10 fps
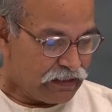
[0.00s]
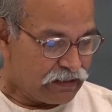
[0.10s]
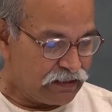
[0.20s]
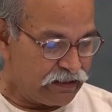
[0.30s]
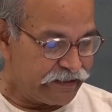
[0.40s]

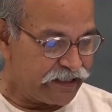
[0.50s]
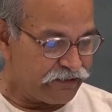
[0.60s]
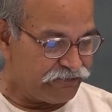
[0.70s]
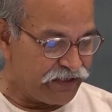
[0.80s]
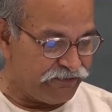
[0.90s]

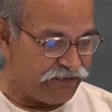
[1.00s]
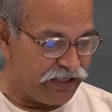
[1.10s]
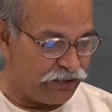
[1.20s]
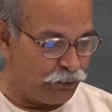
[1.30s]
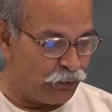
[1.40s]
sir, when we
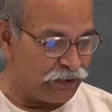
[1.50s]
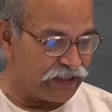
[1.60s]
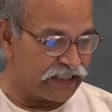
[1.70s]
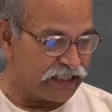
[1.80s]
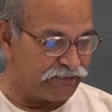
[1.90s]
use
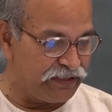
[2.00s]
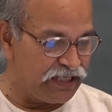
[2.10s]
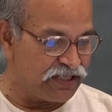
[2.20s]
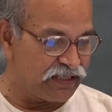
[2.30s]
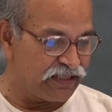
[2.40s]
the
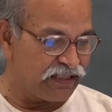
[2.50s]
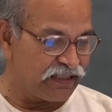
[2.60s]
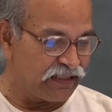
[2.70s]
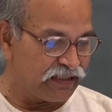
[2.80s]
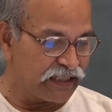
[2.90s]
definition
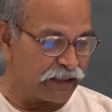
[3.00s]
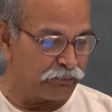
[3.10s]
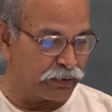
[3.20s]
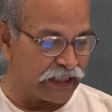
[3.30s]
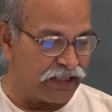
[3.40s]

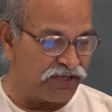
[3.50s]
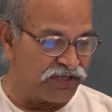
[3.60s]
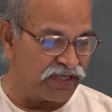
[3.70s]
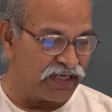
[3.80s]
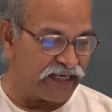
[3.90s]
that
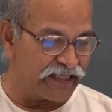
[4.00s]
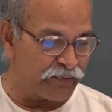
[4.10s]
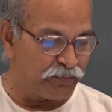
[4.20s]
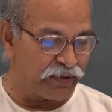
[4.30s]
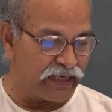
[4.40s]
potential at a
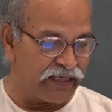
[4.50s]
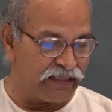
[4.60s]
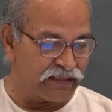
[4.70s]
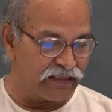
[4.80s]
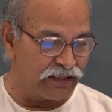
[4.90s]

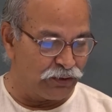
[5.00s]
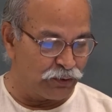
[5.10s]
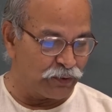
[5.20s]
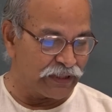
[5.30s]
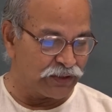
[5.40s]
point due
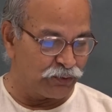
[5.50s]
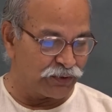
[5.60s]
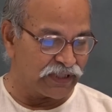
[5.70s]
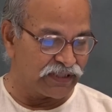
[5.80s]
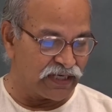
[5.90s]
to a
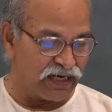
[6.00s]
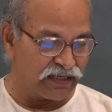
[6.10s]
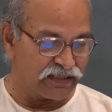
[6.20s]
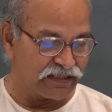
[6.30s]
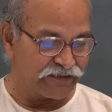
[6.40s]
source
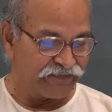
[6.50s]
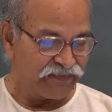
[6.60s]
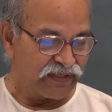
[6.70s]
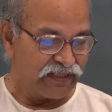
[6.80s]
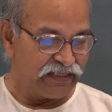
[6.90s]
charge
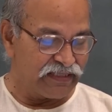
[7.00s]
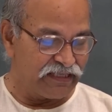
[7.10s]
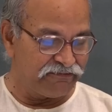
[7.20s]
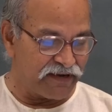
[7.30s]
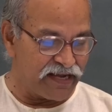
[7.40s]
is
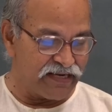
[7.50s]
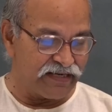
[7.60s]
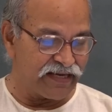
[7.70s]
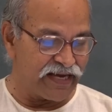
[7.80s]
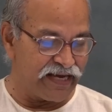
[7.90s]

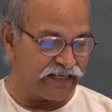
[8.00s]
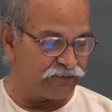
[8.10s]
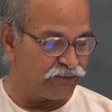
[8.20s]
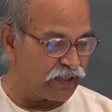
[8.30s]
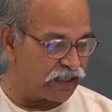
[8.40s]
defined as
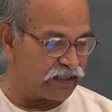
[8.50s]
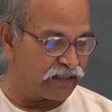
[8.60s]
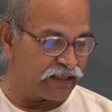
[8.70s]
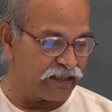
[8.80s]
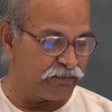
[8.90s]
work
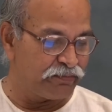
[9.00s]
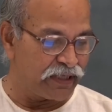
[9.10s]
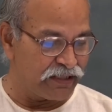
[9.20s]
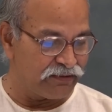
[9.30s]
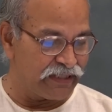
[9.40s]
done
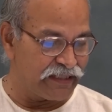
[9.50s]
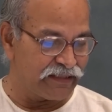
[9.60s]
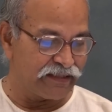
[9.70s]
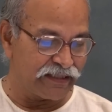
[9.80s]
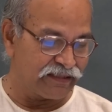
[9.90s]
per unit
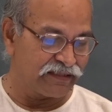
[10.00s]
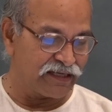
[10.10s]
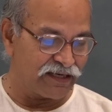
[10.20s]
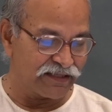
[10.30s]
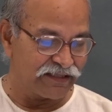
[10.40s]
test
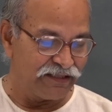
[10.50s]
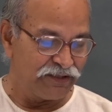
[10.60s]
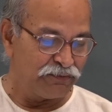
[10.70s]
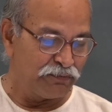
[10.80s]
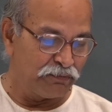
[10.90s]
charge
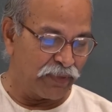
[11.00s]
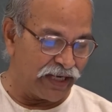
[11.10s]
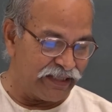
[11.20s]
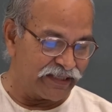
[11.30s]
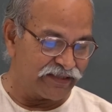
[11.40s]

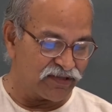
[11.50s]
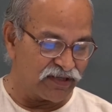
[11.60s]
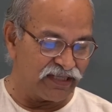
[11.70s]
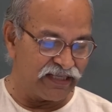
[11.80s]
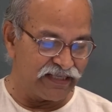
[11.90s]
by
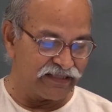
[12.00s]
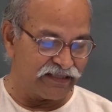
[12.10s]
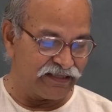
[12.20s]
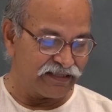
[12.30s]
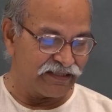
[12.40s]
external
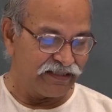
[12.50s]
agent